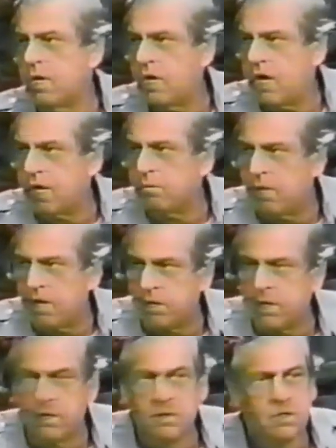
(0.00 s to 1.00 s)
had
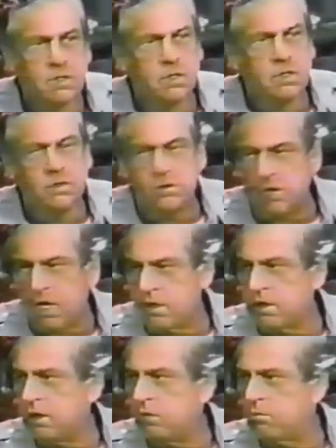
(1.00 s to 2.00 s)
married John
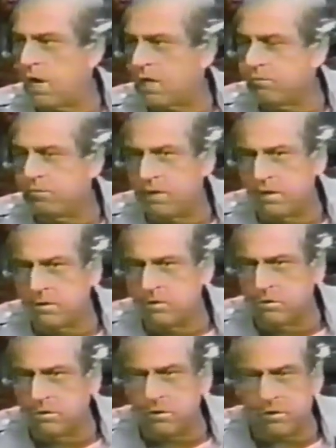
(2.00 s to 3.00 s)
D. Rockefeller,
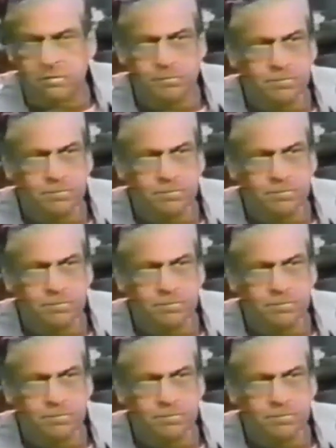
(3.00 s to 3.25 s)
Jr.